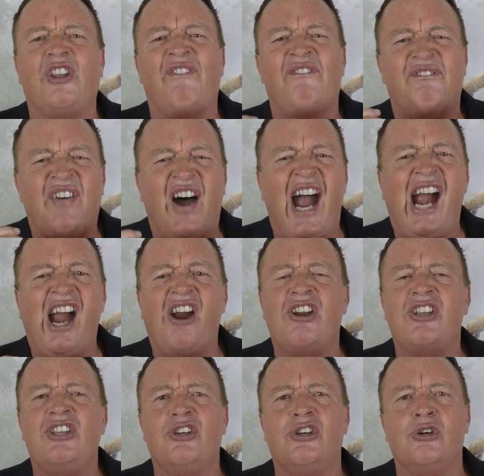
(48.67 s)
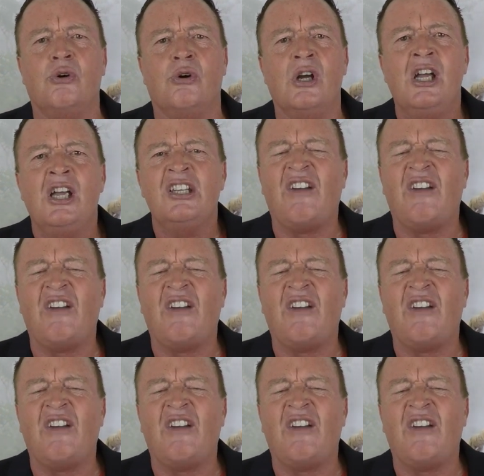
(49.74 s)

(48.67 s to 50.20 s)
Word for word: to fire you